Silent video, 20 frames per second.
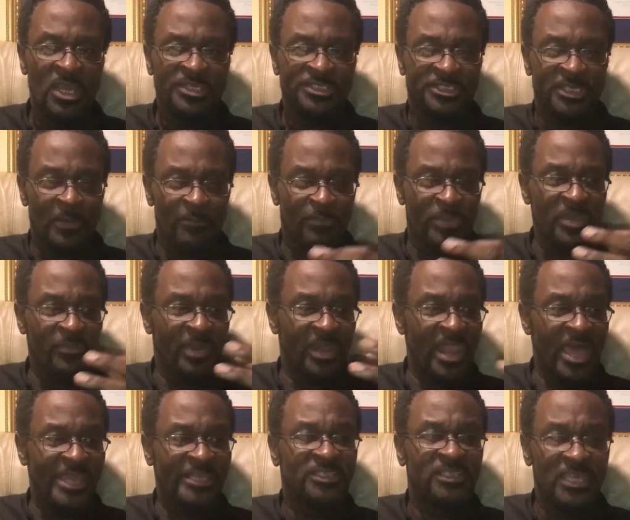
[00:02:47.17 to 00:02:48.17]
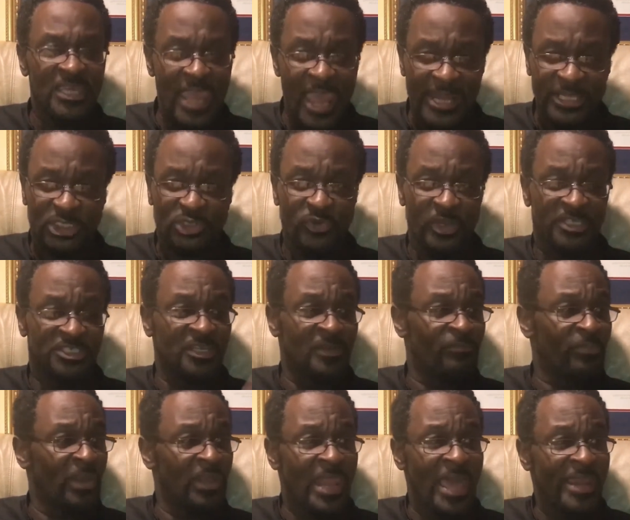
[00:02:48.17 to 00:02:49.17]
some people like theatrics
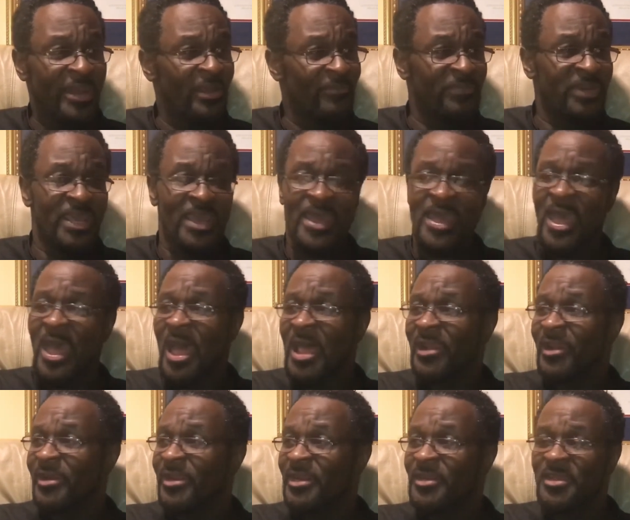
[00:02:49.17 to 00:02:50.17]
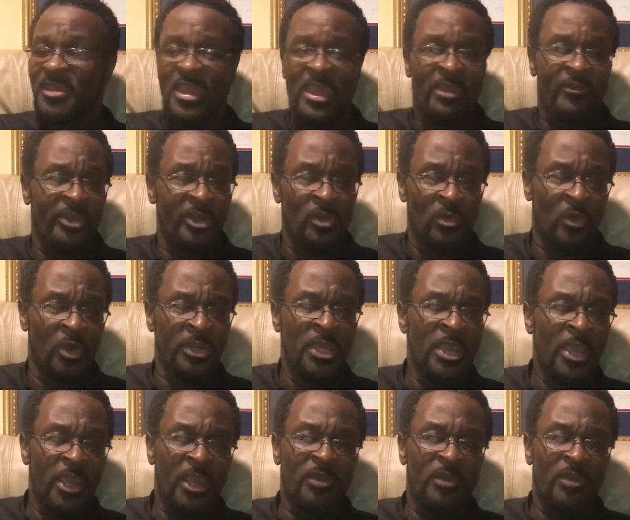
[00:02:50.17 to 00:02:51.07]
and polite up there hollering and carrying on